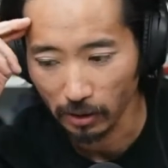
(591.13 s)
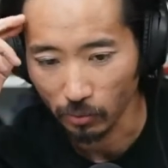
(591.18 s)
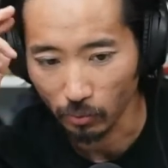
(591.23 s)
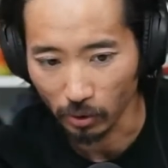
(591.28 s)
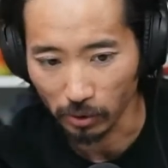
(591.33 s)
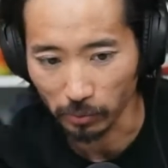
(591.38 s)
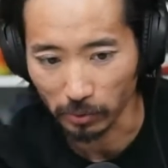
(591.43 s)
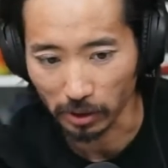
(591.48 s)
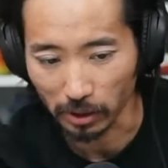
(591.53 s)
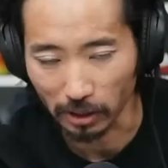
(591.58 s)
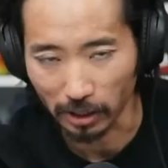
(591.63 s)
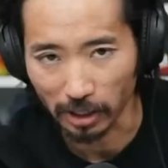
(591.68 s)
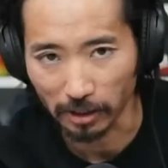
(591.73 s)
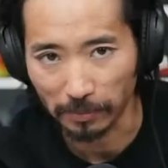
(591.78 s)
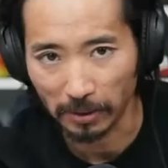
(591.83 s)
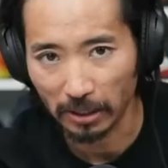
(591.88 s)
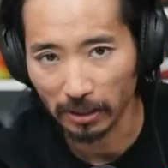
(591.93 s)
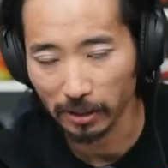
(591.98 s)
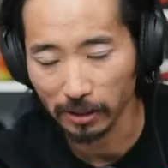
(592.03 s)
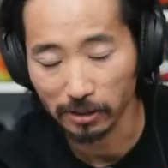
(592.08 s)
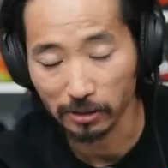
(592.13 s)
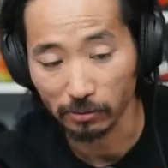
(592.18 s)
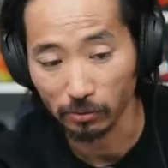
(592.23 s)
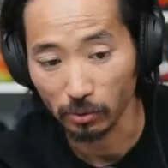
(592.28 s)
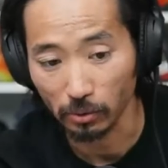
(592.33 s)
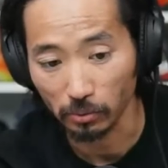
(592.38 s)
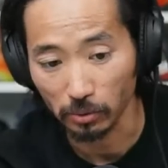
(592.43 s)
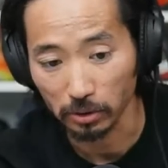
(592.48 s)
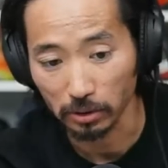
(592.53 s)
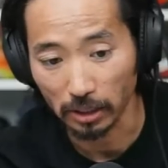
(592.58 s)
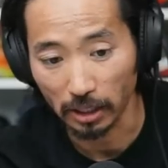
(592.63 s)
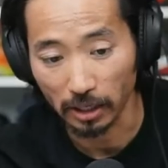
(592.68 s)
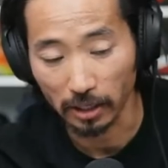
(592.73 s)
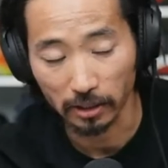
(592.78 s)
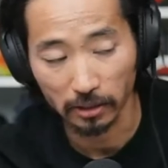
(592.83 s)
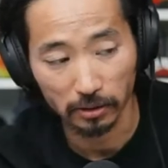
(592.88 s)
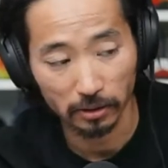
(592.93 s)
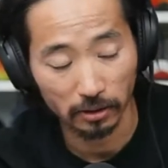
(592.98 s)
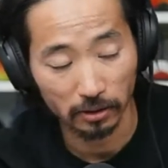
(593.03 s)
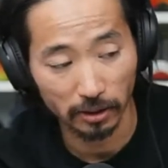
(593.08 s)
one with a lot of pockets and one with
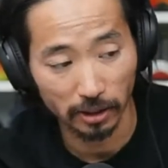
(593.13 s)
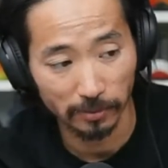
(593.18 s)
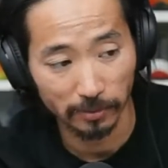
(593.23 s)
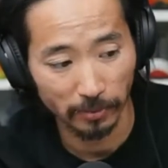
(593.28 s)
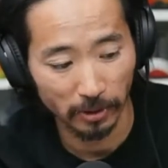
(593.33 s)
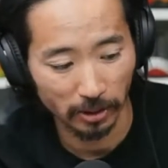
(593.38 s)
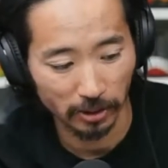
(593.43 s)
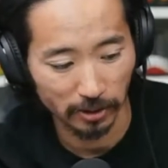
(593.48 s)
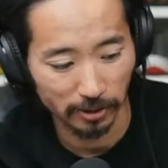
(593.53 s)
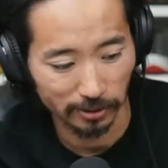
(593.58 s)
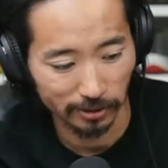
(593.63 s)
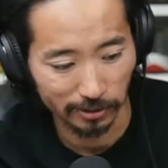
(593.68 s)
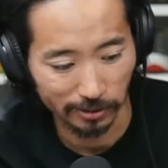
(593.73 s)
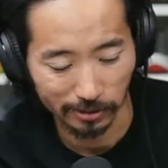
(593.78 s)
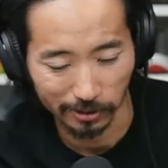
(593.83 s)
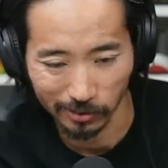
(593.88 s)
not a lot of pockets.